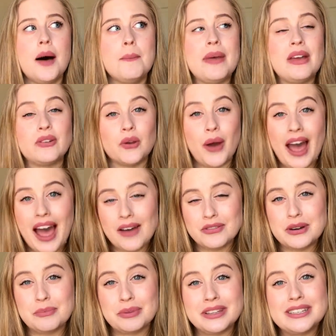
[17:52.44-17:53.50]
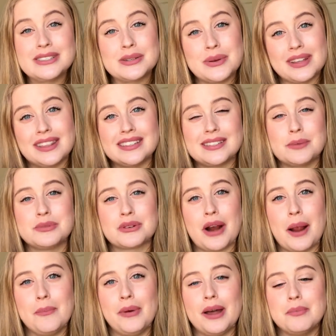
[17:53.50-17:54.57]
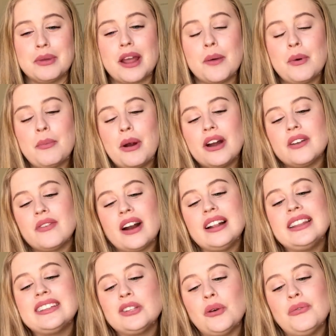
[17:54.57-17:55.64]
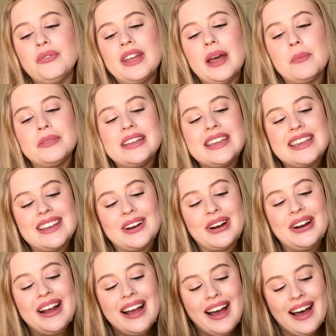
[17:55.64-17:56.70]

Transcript: If you haven't, please do hit that subscribe button, become a part of our little family here,